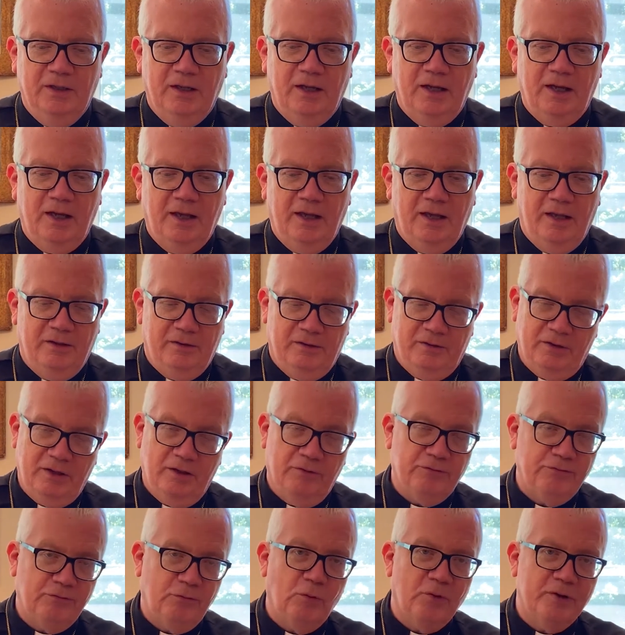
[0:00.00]
a
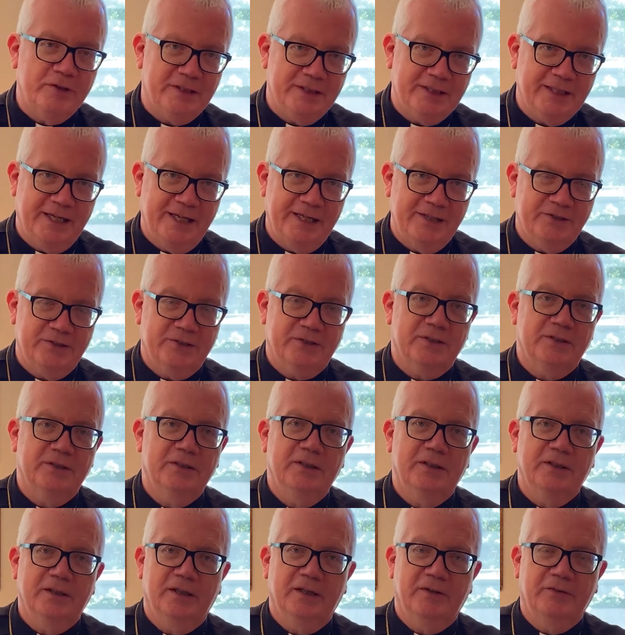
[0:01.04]
foretaste
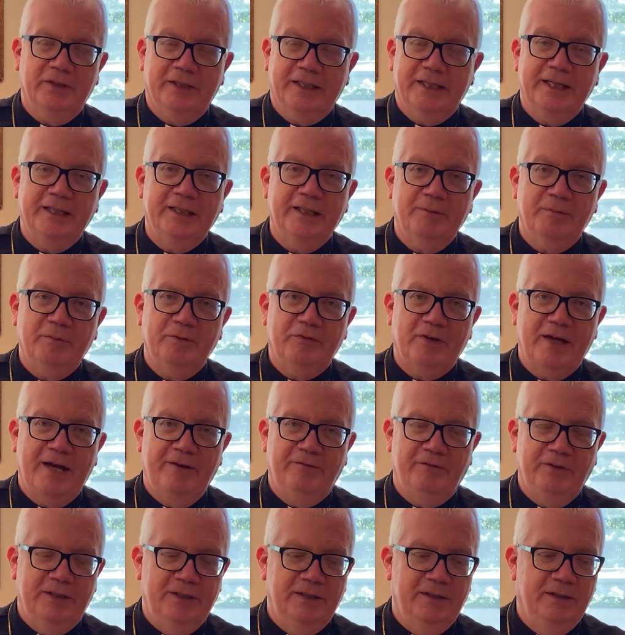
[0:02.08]
of the kingdom of
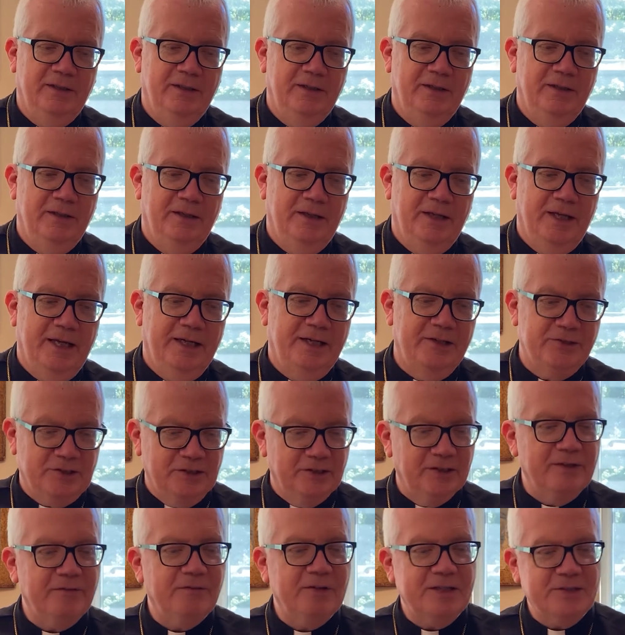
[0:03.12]
heaven and as a
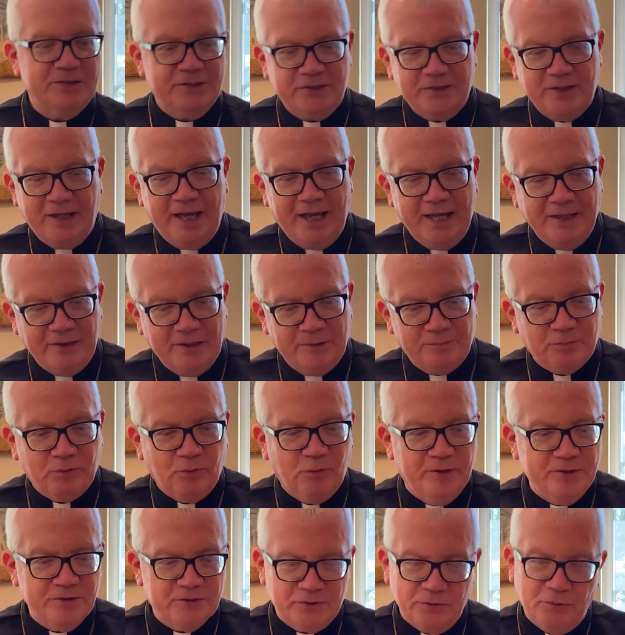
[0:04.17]
living sign that
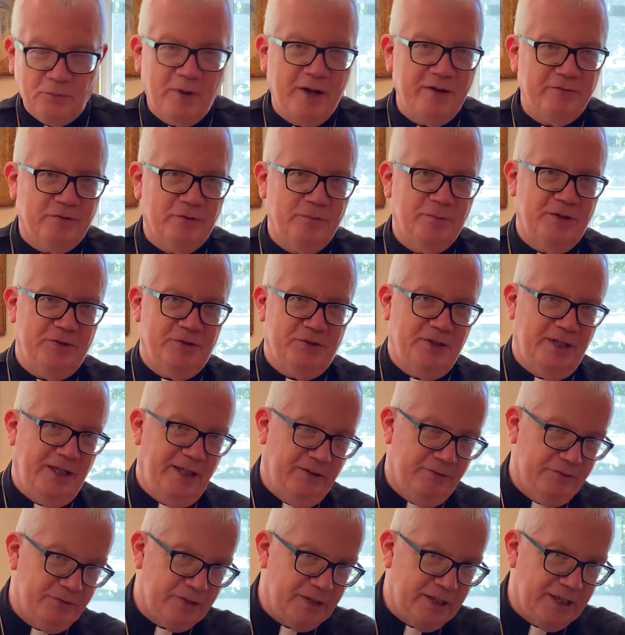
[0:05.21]
points away from
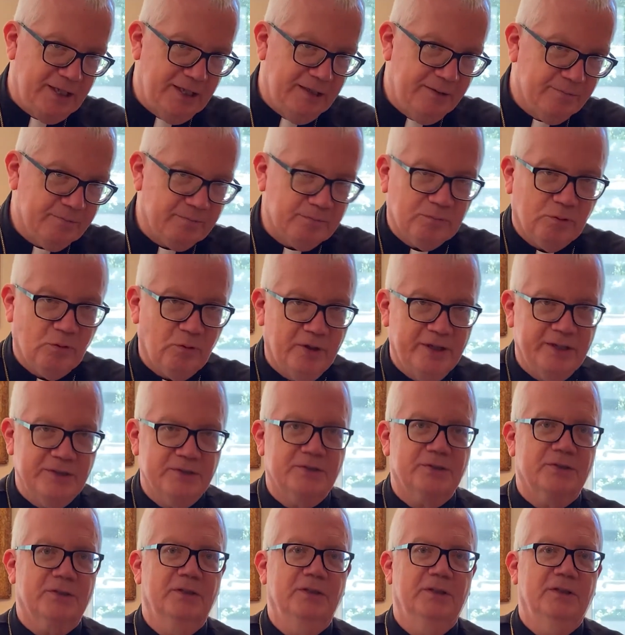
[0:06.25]
ourselves and
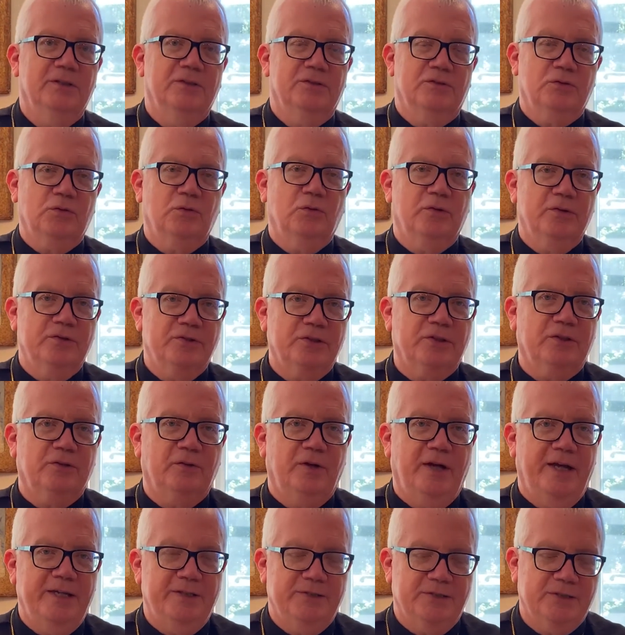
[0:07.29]
points towards
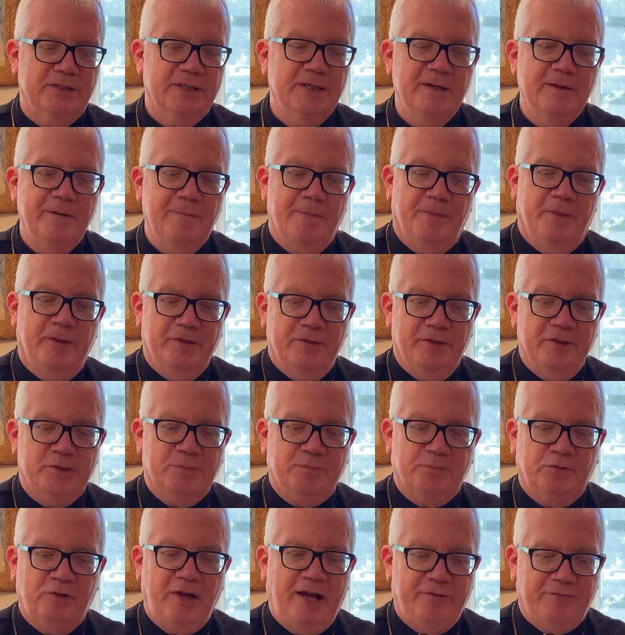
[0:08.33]
Christ. That this
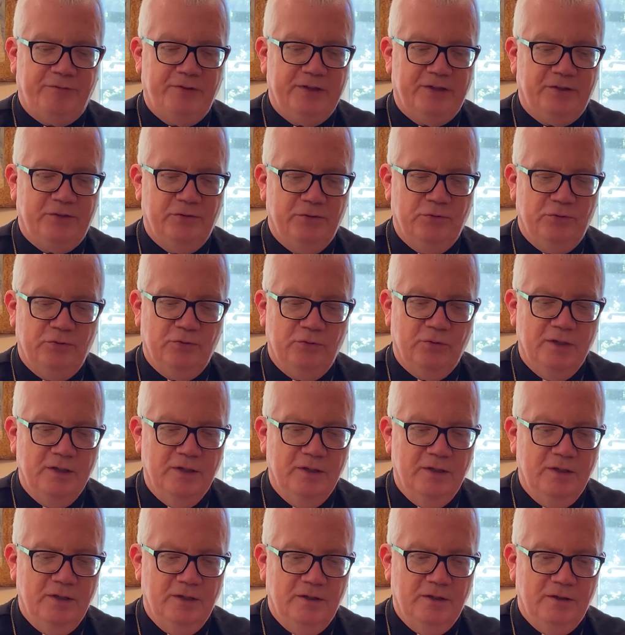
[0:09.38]
prophet who
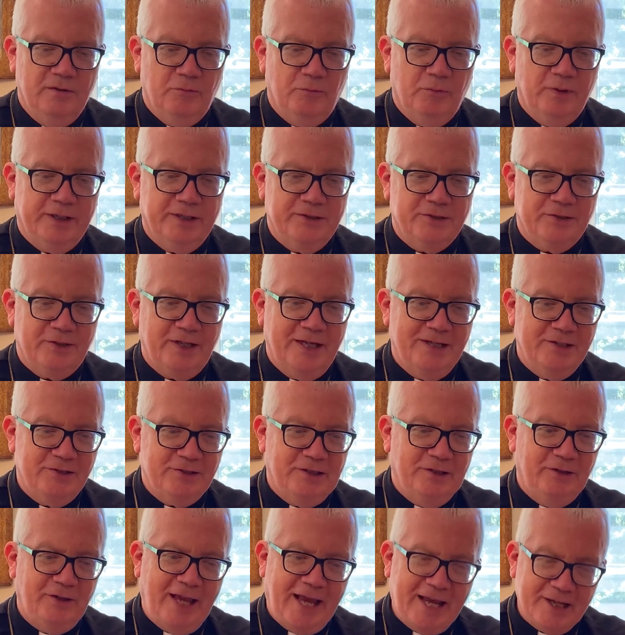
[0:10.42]
we could say is the
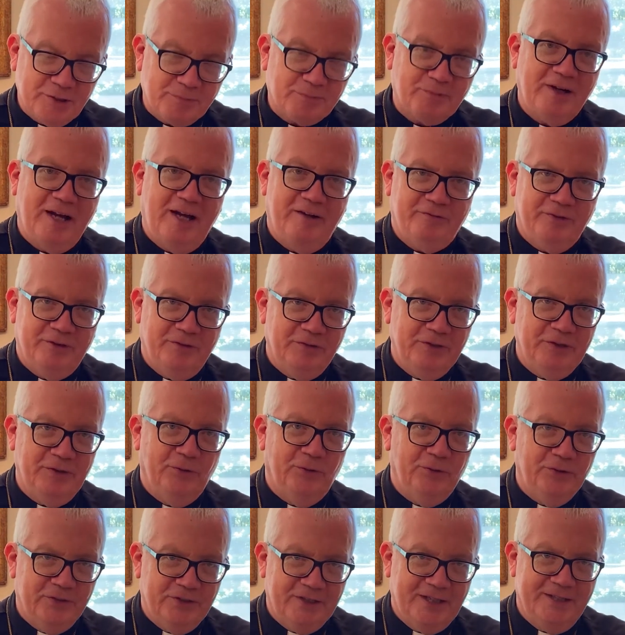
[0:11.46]
last prophet of the
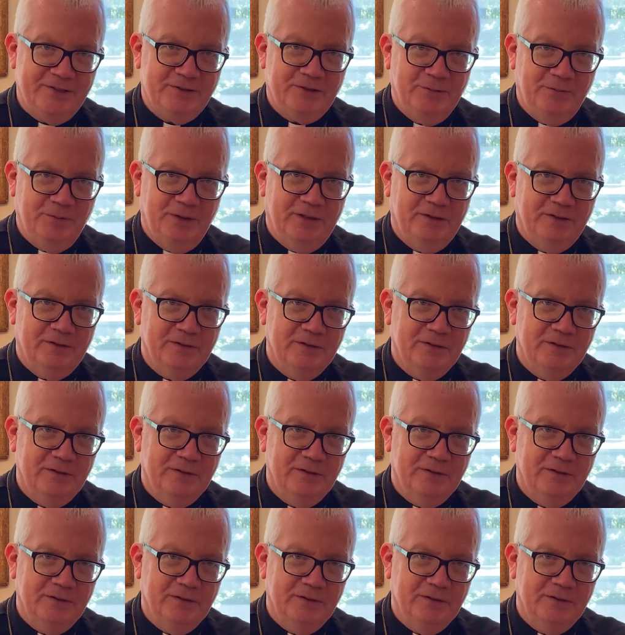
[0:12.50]
Old Testament